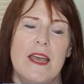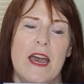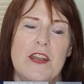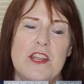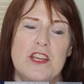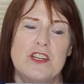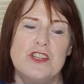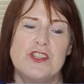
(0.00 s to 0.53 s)
And
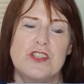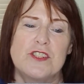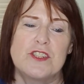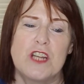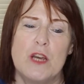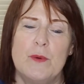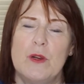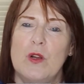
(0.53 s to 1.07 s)
you can
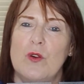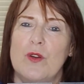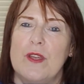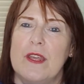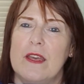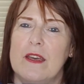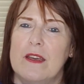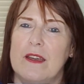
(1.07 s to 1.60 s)
just go along
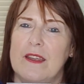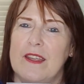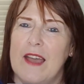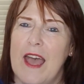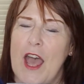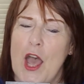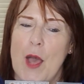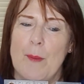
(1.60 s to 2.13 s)
your
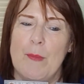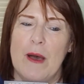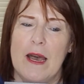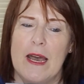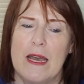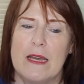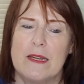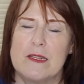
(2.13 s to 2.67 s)
hem
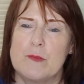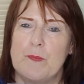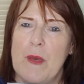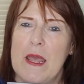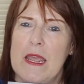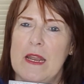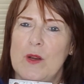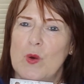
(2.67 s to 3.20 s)
and
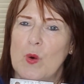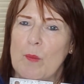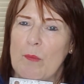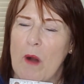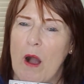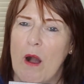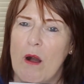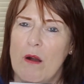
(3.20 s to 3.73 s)
pin or
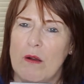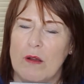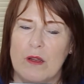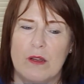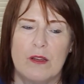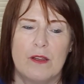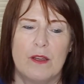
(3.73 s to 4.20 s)
mark